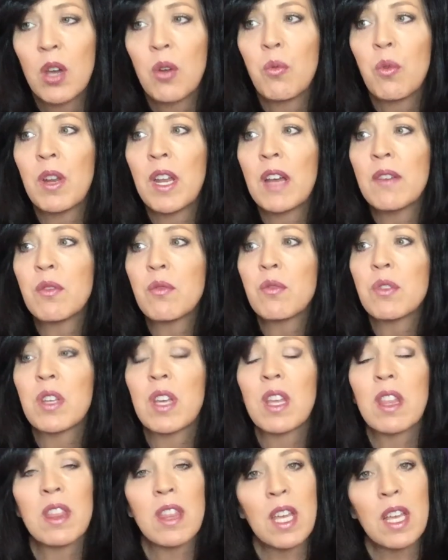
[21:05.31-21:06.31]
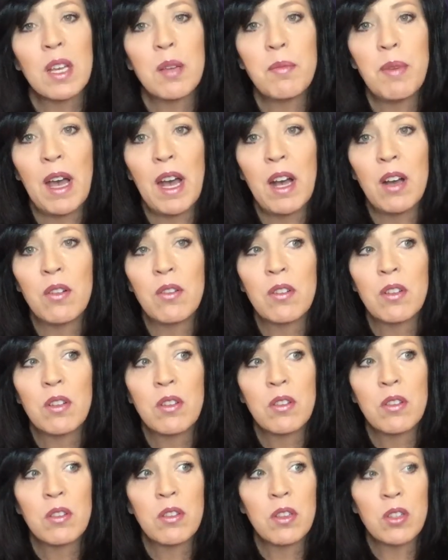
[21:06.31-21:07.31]
we never really think about
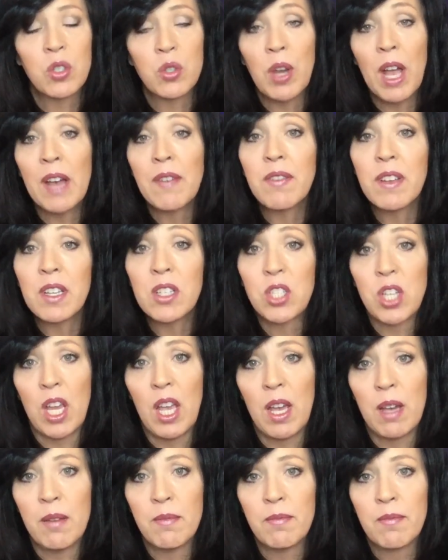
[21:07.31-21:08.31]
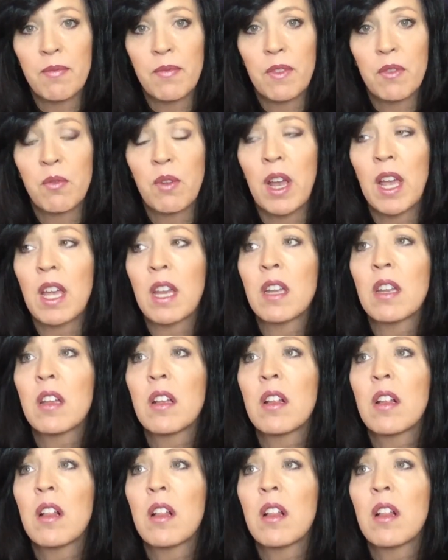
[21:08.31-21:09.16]
the traffic jam, right,